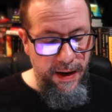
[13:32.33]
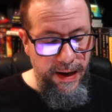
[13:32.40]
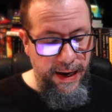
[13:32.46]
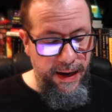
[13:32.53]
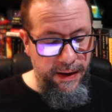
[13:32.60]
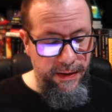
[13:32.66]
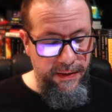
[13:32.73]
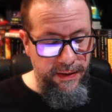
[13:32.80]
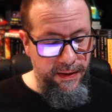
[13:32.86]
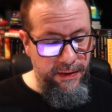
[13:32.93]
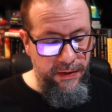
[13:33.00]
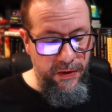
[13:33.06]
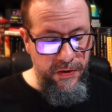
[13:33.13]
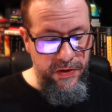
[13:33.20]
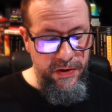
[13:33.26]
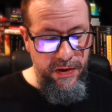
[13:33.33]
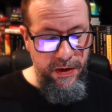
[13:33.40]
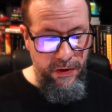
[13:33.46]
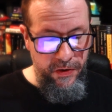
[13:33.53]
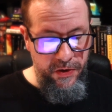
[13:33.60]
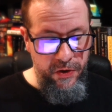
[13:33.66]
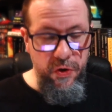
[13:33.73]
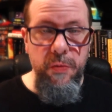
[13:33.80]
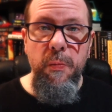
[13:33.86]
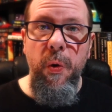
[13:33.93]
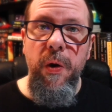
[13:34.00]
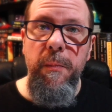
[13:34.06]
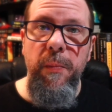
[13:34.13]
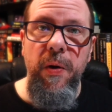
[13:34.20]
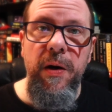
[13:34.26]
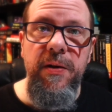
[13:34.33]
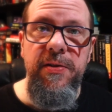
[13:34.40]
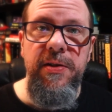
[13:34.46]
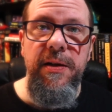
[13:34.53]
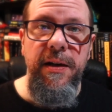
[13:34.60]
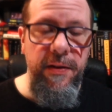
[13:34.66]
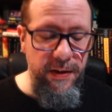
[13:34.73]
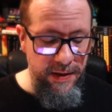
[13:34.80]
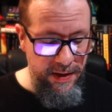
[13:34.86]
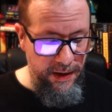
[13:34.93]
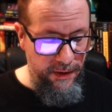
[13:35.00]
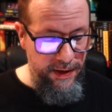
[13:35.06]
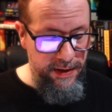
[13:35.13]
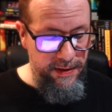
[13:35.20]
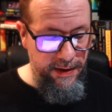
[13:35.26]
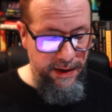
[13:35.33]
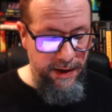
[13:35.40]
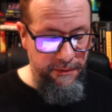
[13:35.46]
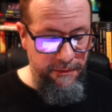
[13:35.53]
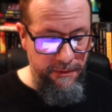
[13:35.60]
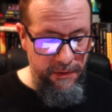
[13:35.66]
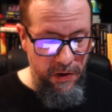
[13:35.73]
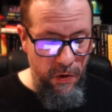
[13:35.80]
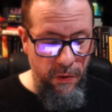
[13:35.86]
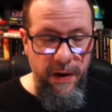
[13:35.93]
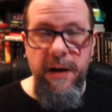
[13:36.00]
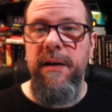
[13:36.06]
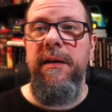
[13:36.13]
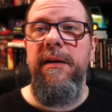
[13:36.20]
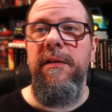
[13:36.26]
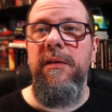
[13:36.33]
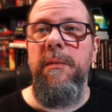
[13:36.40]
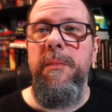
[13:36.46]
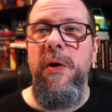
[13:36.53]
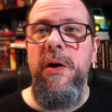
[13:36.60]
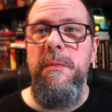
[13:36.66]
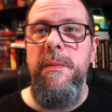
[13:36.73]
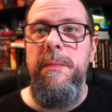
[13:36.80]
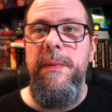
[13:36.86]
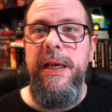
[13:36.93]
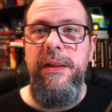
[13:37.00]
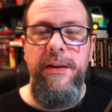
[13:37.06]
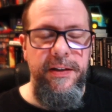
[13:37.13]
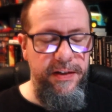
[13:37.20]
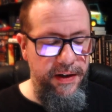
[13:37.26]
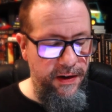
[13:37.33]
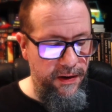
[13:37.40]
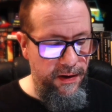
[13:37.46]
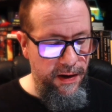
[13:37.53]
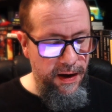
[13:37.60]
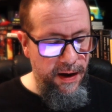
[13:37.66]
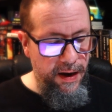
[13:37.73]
And there's 2 more books in the series I have noted on the bottom of my list here.